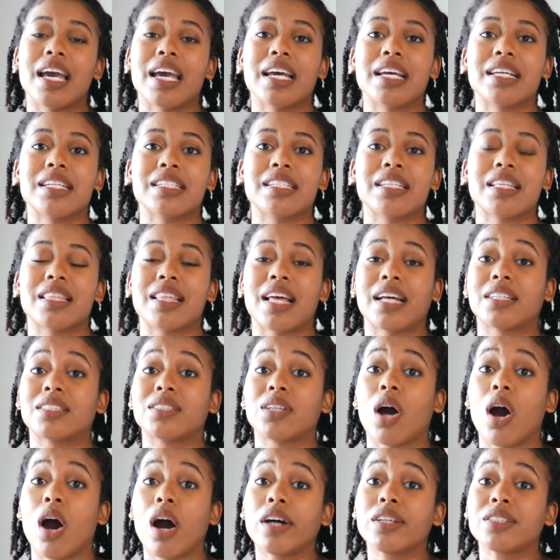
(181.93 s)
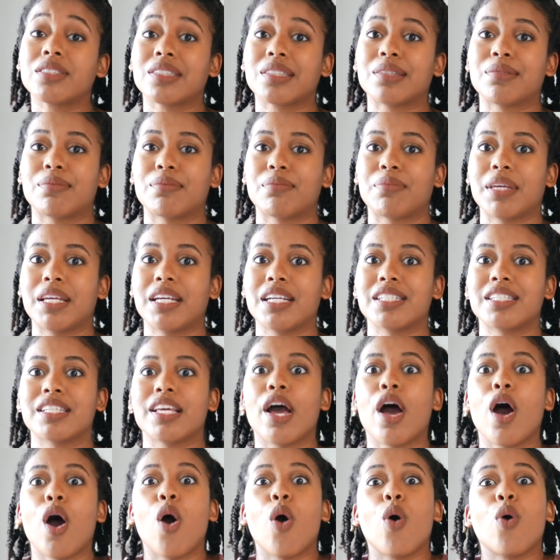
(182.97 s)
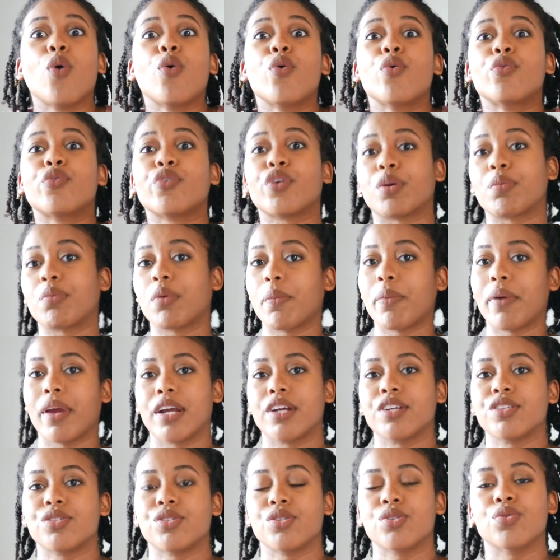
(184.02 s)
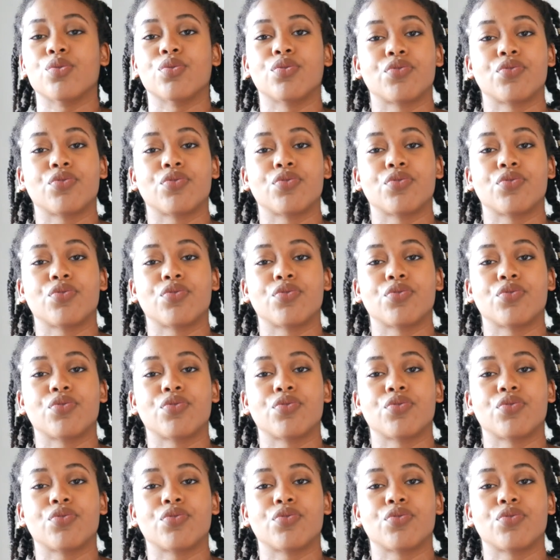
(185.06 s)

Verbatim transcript: and that's awesome because it over prepares you